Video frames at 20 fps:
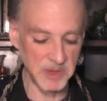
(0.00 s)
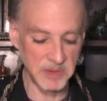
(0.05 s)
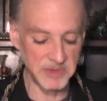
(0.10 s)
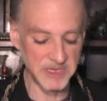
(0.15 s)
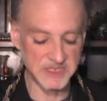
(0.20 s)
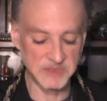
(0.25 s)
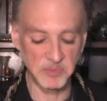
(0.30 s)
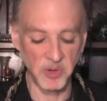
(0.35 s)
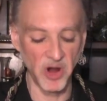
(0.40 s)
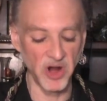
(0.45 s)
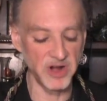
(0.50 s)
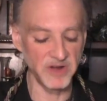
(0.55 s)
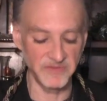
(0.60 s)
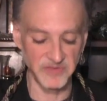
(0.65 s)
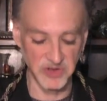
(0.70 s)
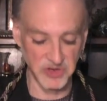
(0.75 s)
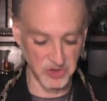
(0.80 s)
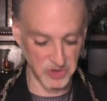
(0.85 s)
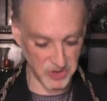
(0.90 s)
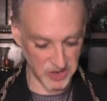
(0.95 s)
maybe as part
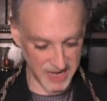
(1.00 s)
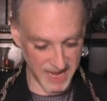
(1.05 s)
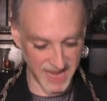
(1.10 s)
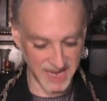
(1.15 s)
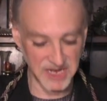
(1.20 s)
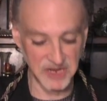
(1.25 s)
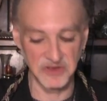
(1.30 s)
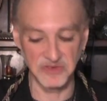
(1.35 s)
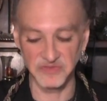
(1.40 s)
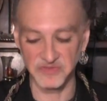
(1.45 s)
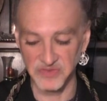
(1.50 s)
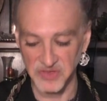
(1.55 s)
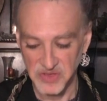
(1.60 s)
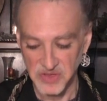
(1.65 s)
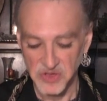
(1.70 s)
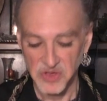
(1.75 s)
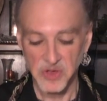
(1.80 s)
of a creative